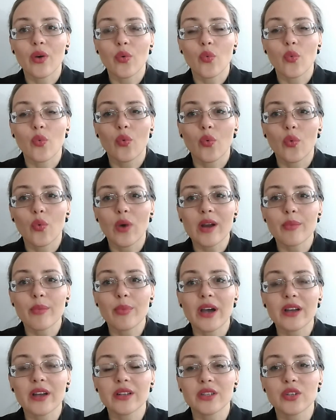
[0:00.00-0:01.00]
what
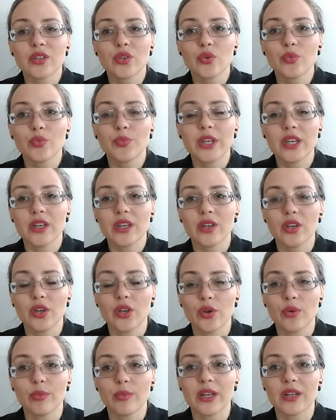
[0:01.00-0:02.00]
about you being
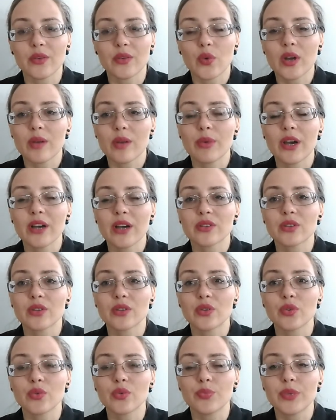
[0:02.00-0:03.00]
human? What about
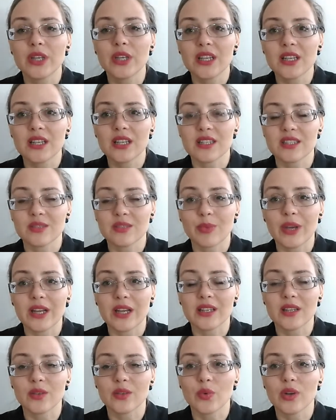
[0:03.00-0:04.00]
you being
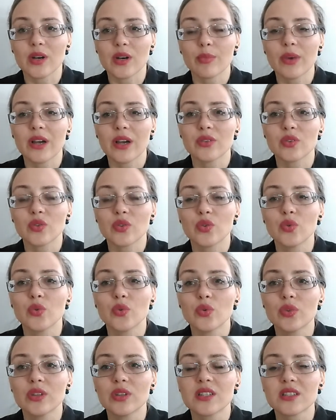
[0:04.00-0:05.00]
respected? What about
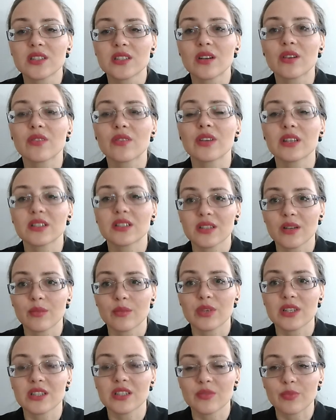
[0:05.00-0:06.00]
you deserving some
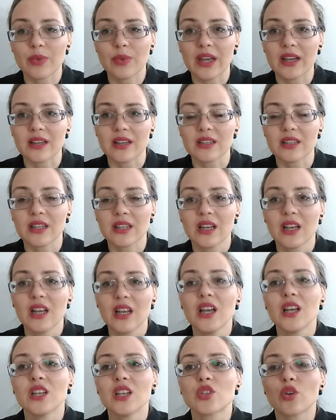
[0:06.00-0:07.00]
respect?
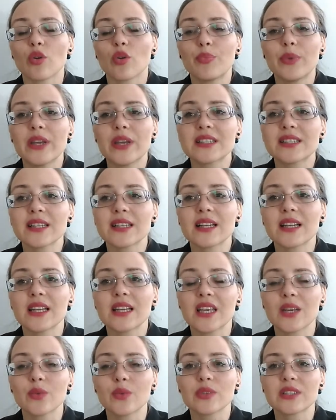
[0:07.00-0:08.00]
So basically
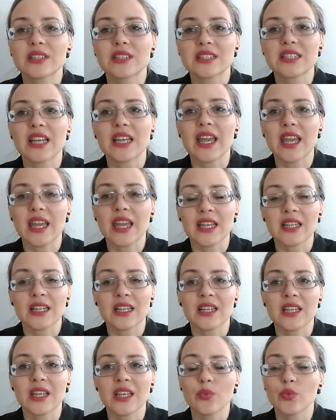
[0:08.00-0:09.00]
he was saying
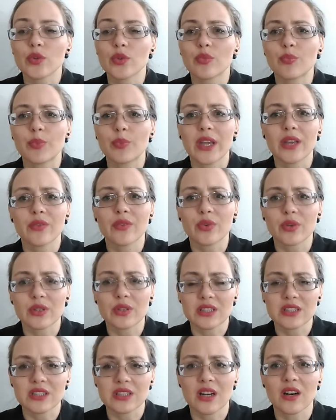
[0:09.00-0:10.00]
that he would pay for
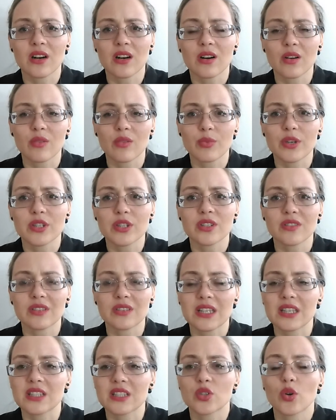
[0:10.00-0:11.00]
this girl a bunch of
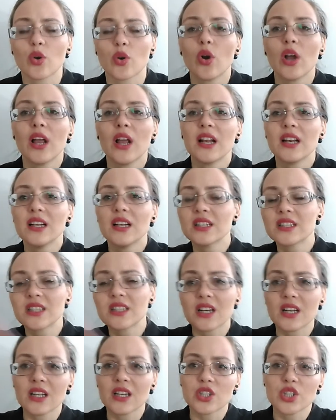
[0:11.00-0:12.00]
things. So
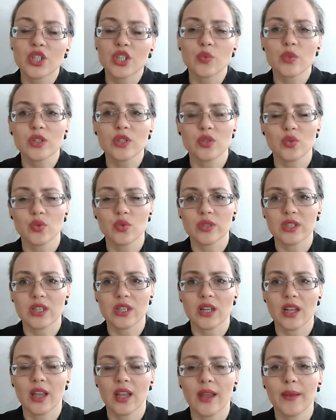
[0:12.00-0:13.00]
literally she was
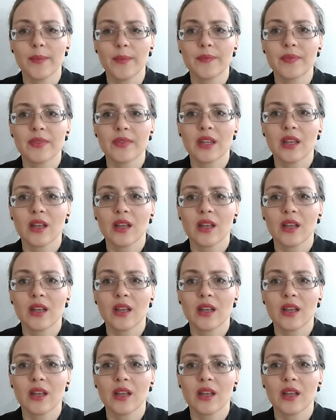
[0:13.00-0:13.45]
using him